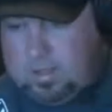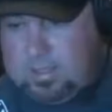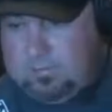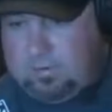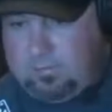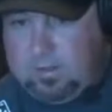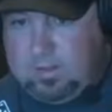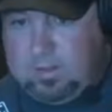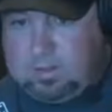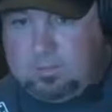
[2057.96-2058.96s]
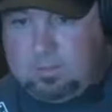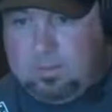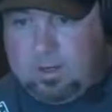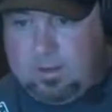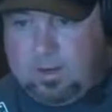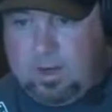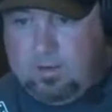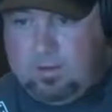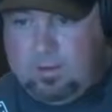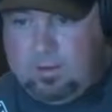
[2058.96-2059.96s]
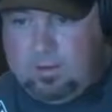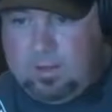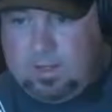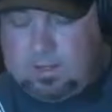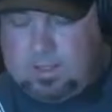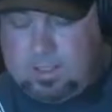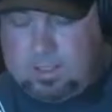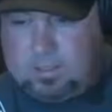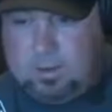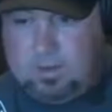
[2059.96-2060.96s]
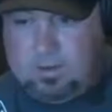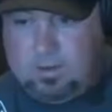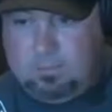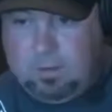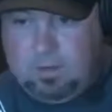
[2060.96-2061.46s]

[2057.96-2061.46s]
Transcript: I just have this feeling that something might go down, and, and uh, Sanchez might end up